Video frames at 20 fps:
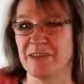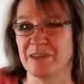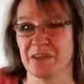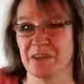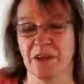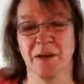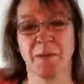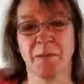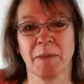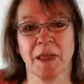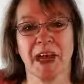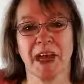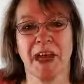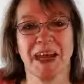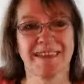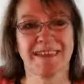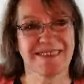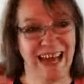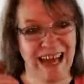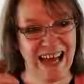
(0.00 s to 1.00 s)
to
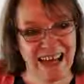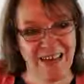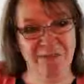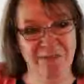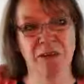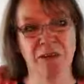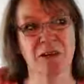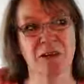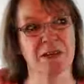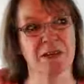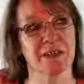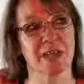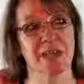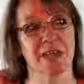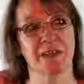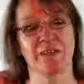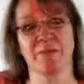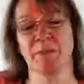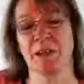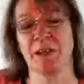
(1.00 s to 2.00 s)
have a look at
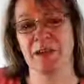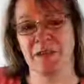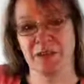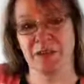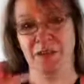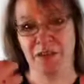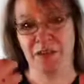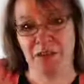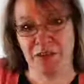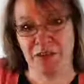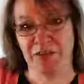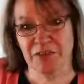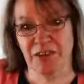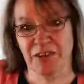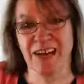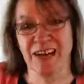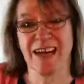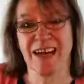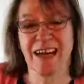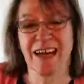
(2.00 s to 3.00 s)
other speeches and
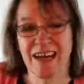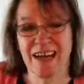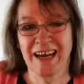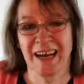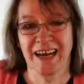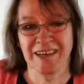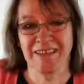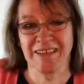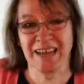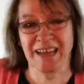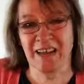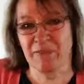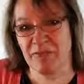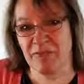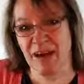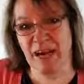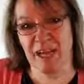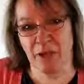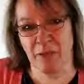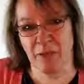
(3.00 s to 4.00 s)
to actually
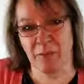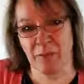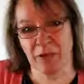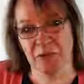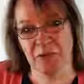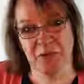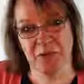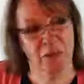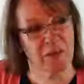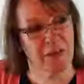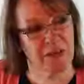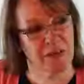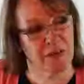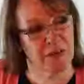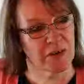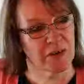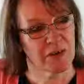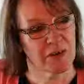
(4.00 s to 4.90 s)
evaluate what's going on.